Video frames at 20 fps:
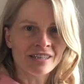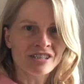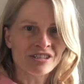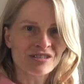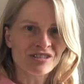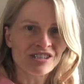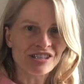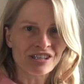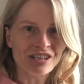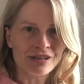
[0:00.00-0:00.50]

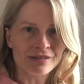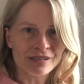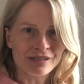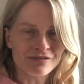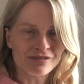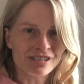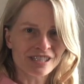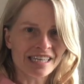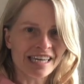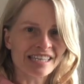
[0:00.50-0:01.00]
used to go in
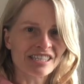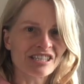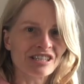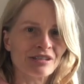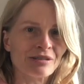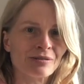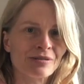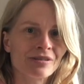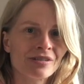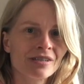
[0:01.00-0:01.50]
for
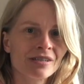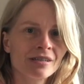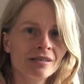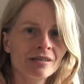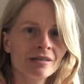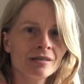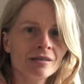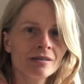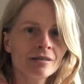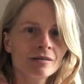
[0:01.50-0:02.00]
tattoos.
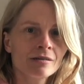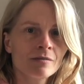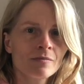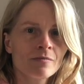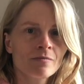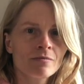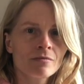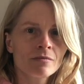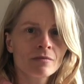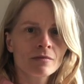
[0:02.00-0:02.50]

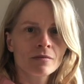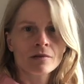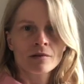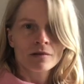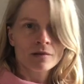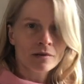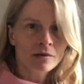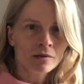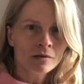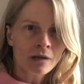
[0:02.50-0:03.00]

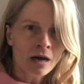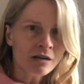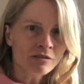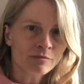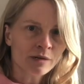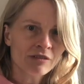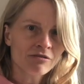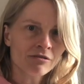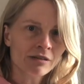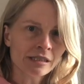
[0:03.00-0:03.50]
A lot of
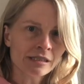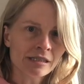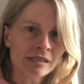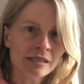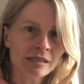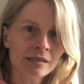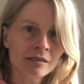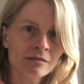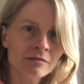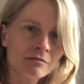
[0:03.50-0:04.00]
my friends
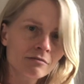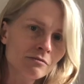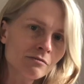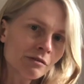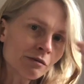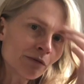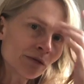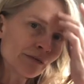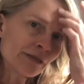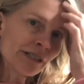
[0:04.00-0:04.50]
did
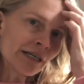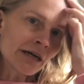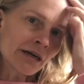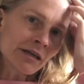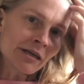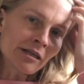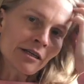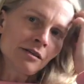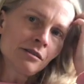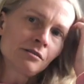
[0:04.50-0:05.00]
when we were
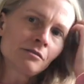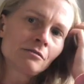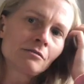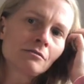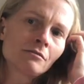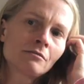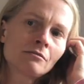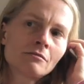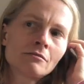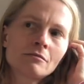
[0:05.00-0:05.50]
younger.
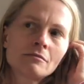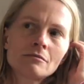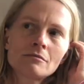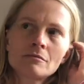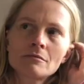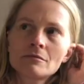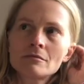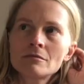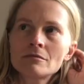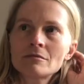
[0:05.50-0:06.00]

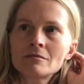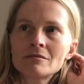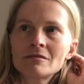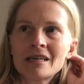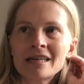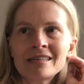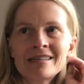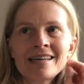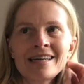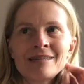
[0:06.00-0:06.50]

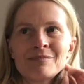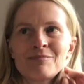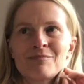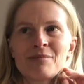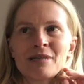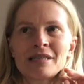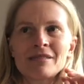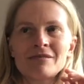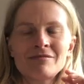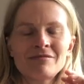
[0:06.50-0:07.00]
They'd get
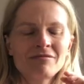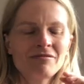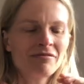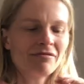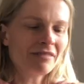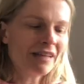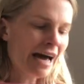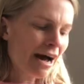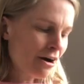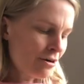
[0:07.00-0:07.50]
big
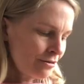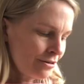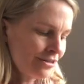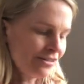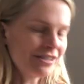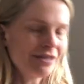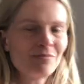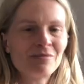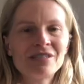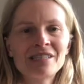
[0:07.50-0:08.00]
flowers
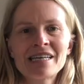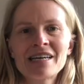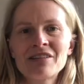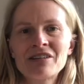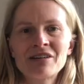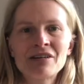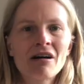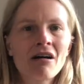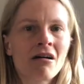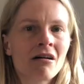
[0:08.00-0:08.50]
up and down
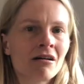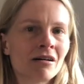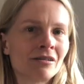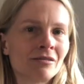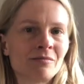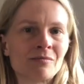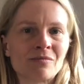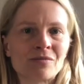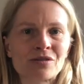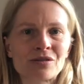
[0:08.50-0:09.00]
their
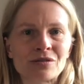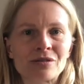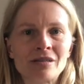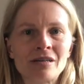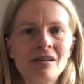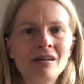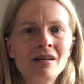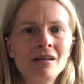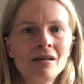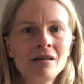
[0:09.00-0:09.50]
arms, or
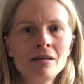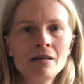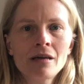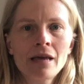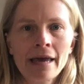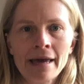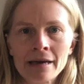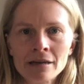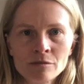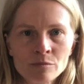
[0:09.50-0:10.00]

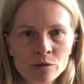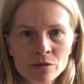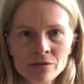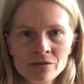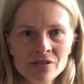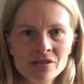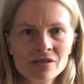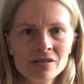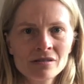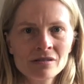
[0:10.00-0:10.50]

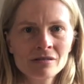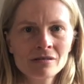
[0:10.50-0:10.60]
animals,